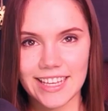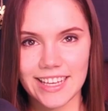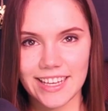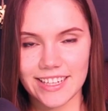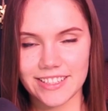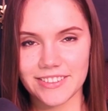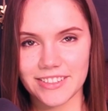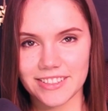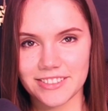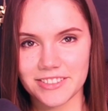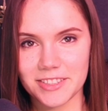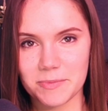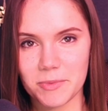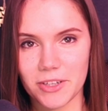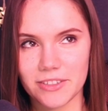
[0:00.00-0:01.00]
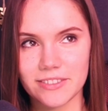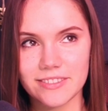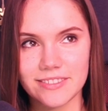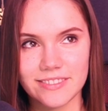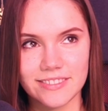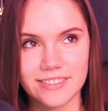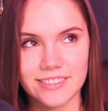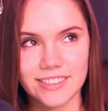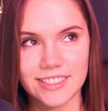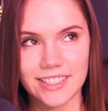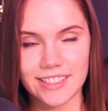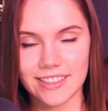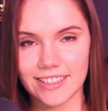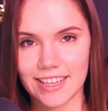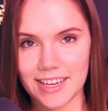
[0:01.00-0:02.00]
And you're gonna respawn
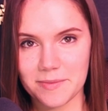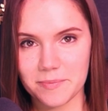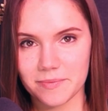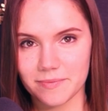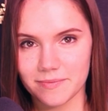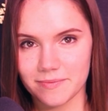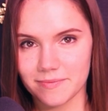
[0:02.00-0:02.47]
in the game.